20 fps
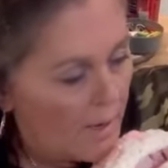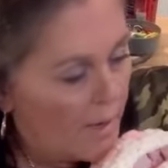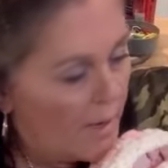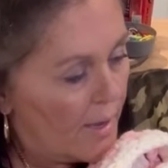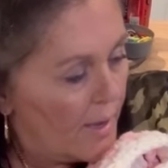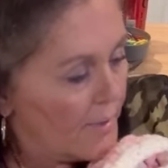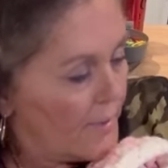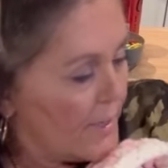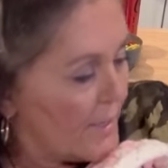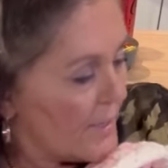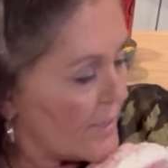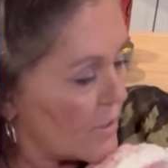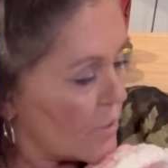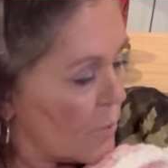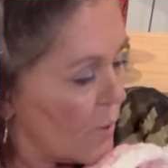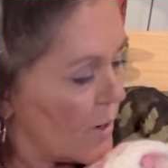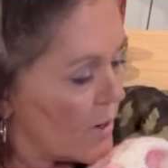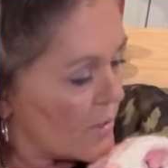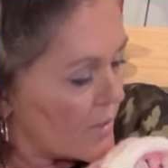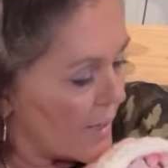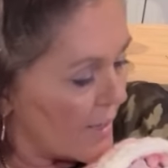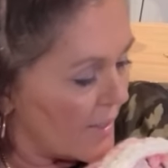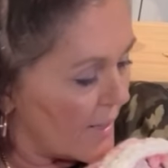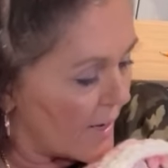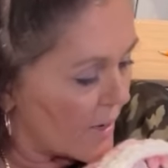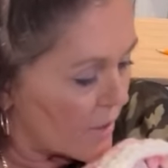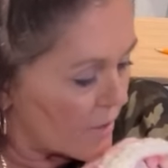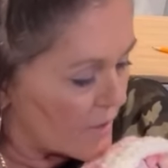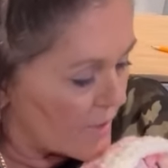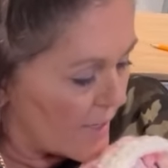And these squares, I think,
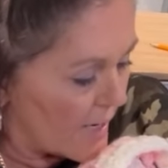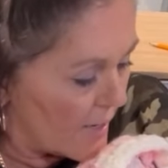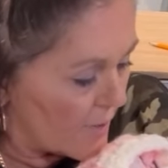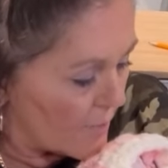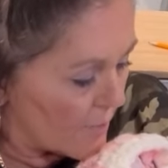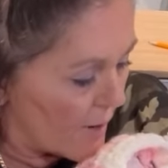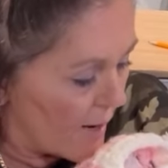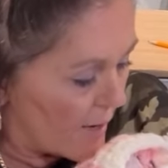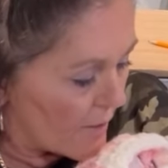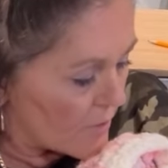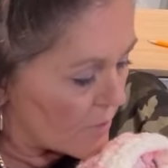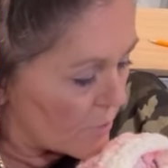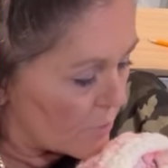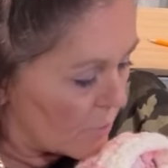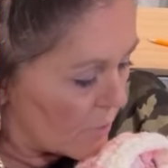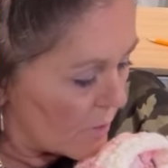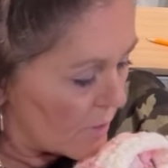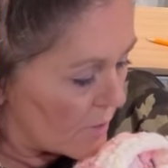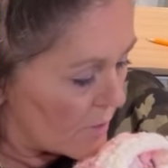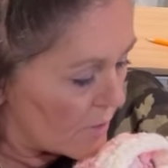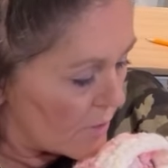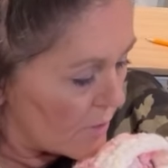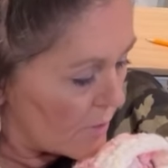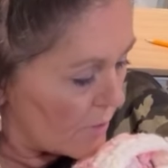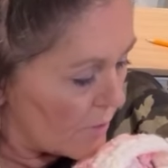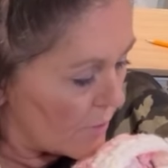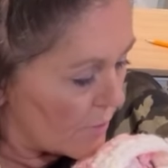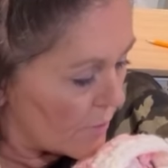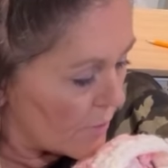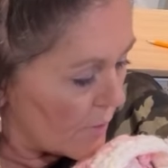are 10 rounds. 1,
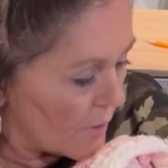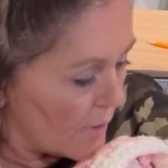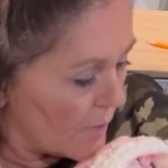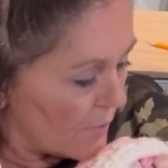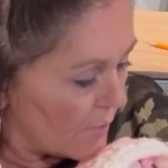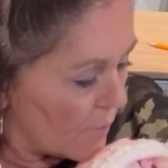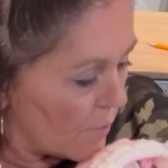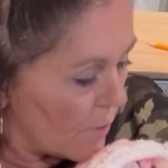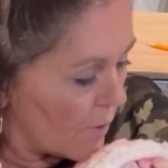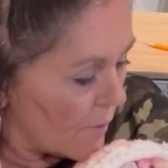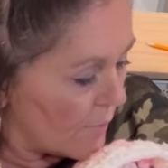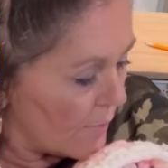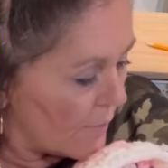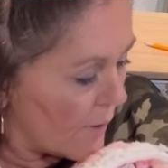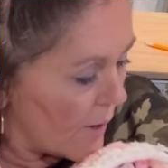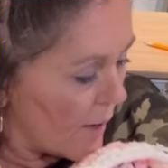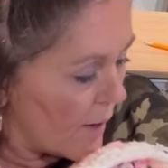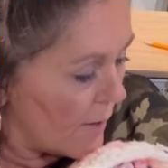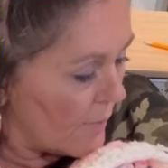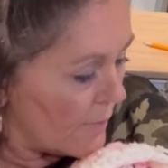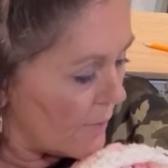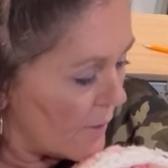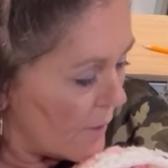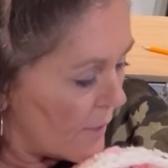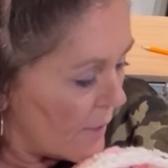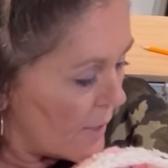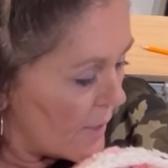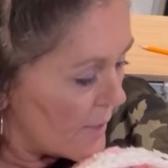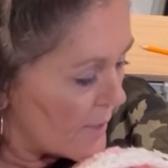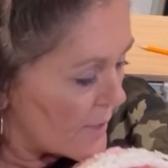2, 3, 4, 5,
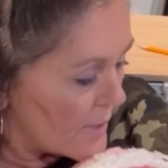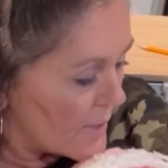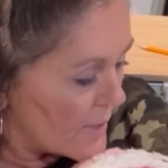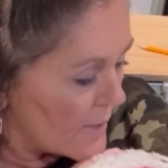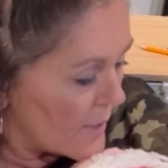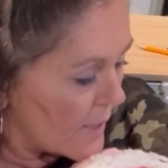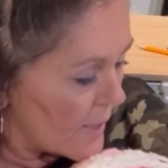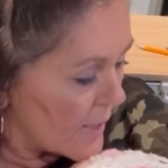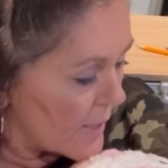6,